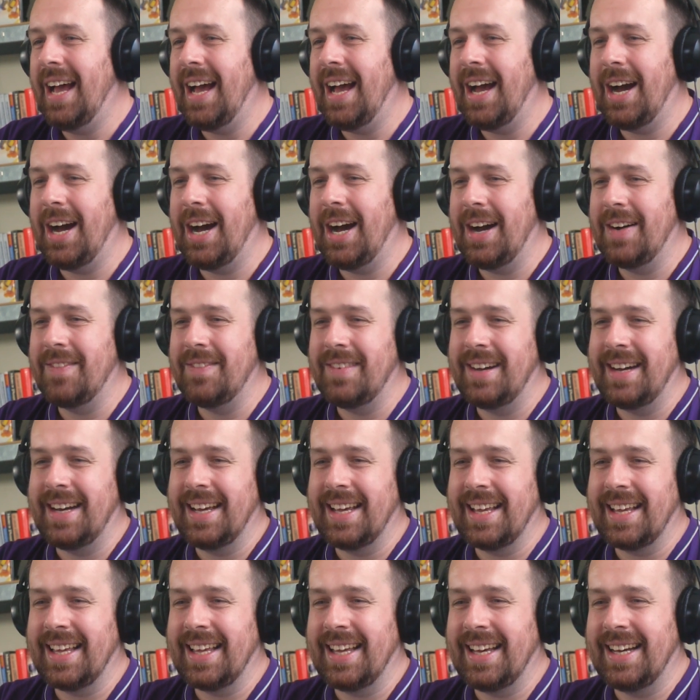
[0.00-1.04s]
Oh
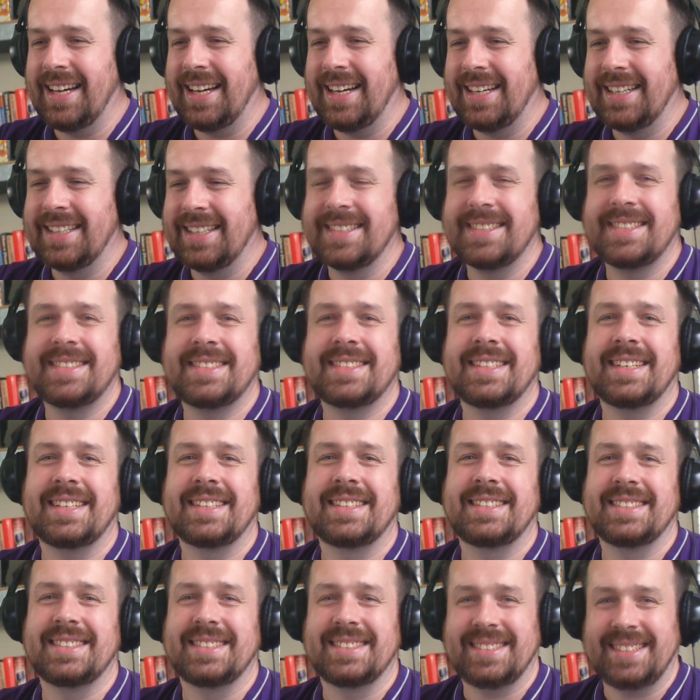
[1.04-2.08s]
my god,
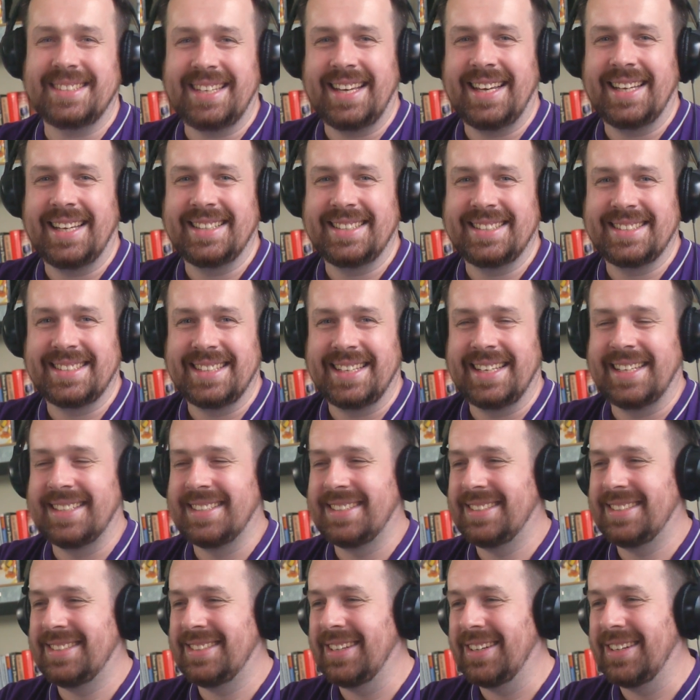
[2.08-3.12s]
such a sad,
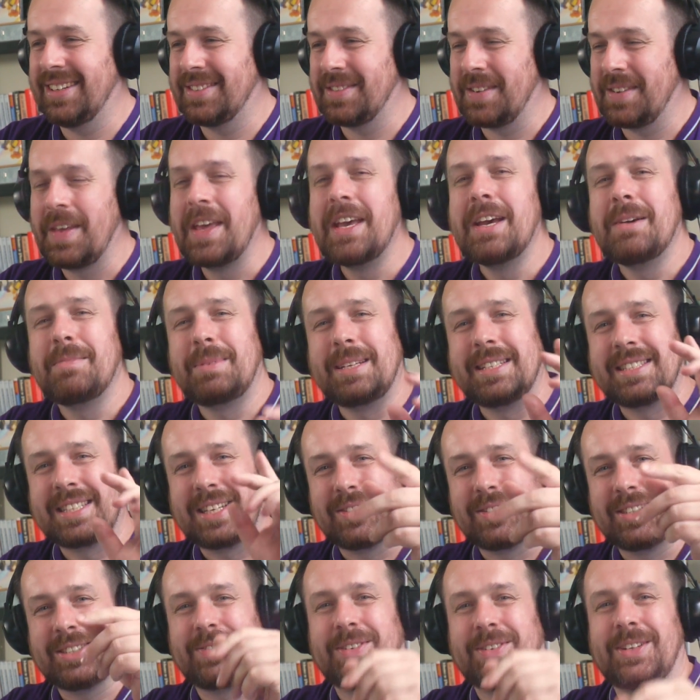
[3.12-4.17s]
sad story. Please
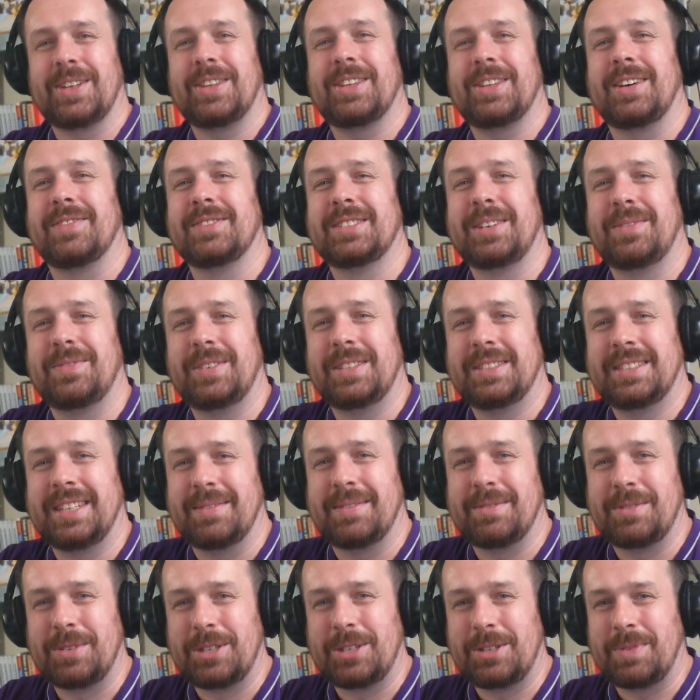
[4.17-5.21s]
give this video a thumbs up and
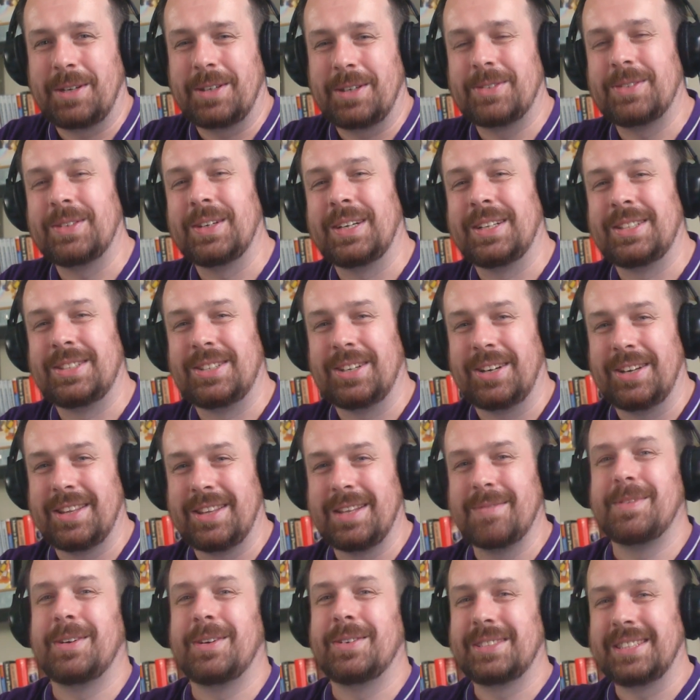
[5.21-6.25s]
tell me which part you enjoyed
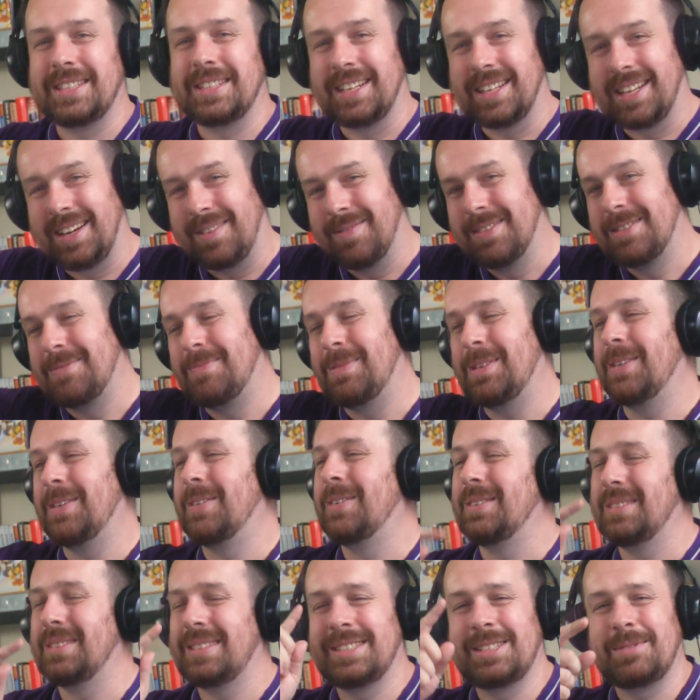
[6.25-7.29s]
the most in the comments below.
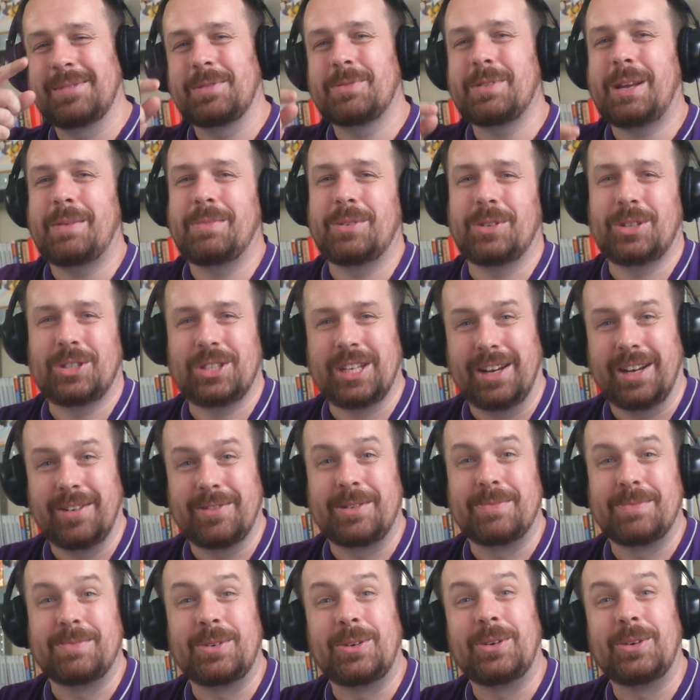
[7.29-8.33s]
Also, subscribe to the channel
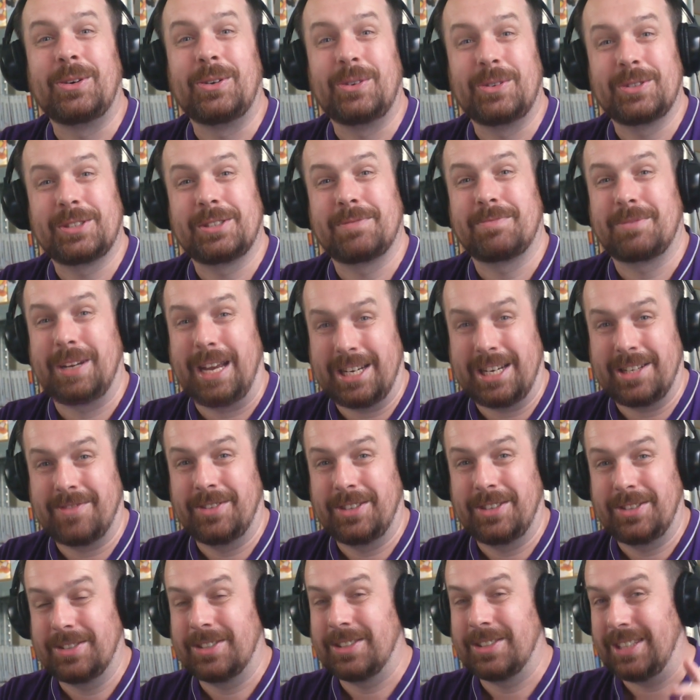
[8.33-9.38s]
for more awesome reaction videos.